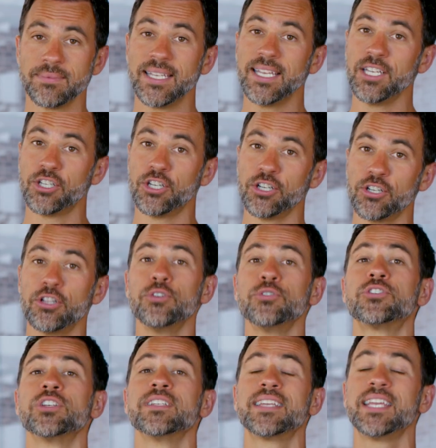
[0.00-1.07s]
In
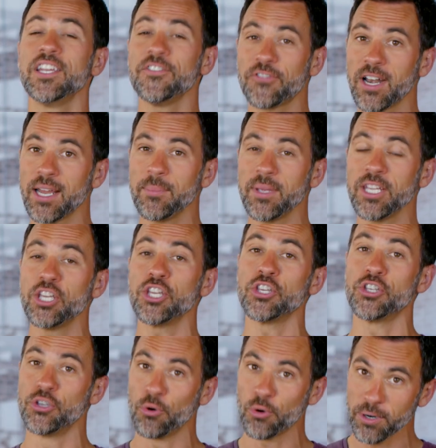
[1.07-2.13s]
conclusion, keyframing
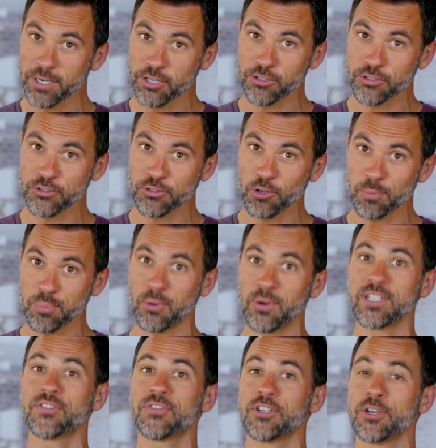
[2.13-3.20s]
your control
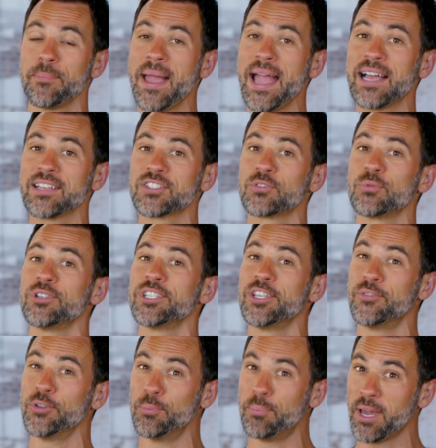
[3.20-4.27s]
points for your masks will
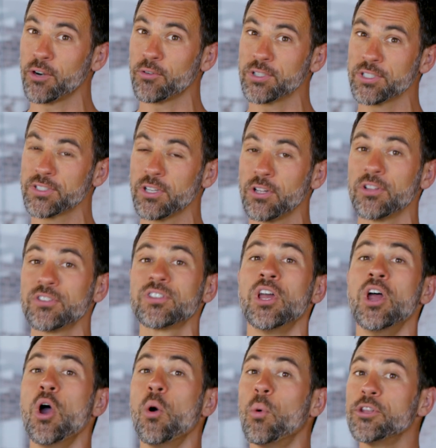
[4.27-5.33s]
give you better results
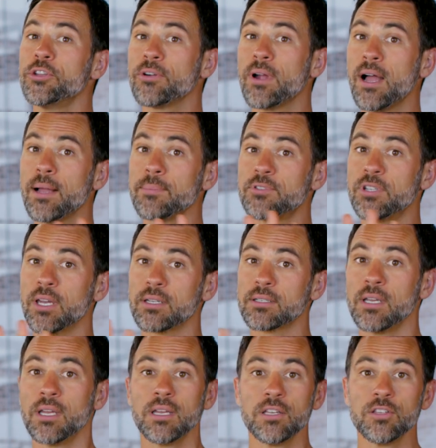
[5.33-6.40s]
when your object
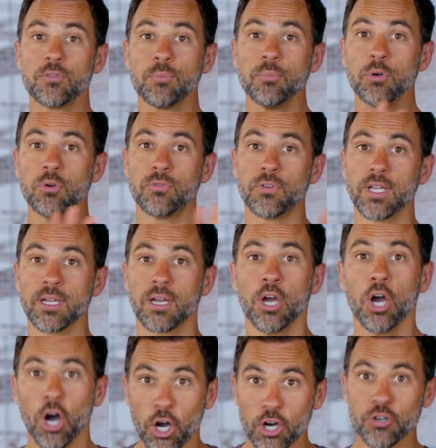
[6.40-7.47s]
is moving
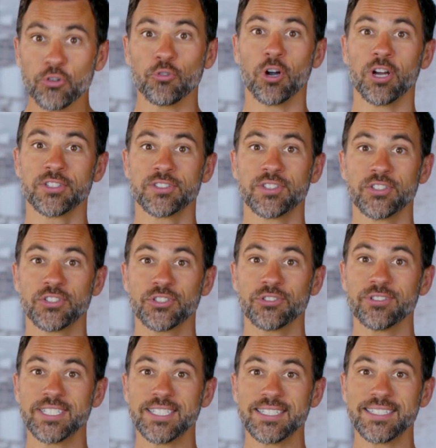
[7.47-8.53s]
across the
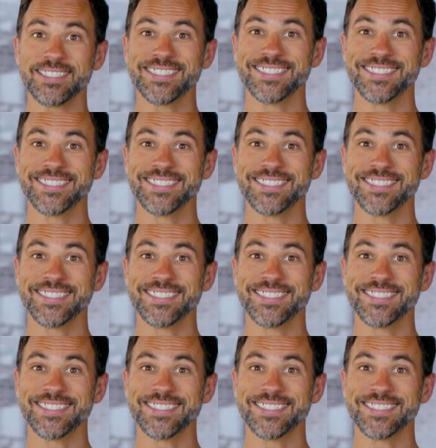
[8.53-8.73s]
screen.